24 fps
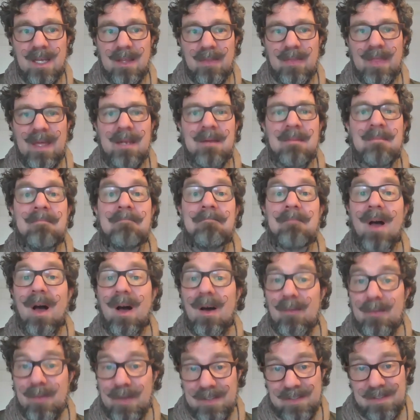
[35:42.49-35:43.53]
that
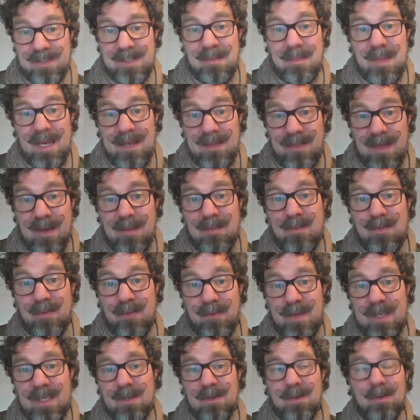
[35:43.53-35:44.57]
obviously made them
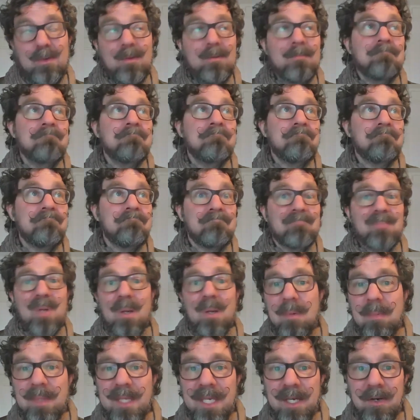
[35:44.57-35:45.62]
feel
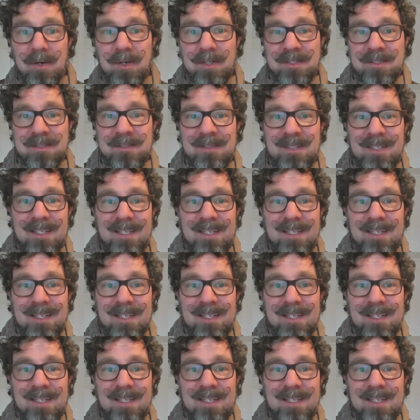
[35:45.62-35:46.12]
probably good.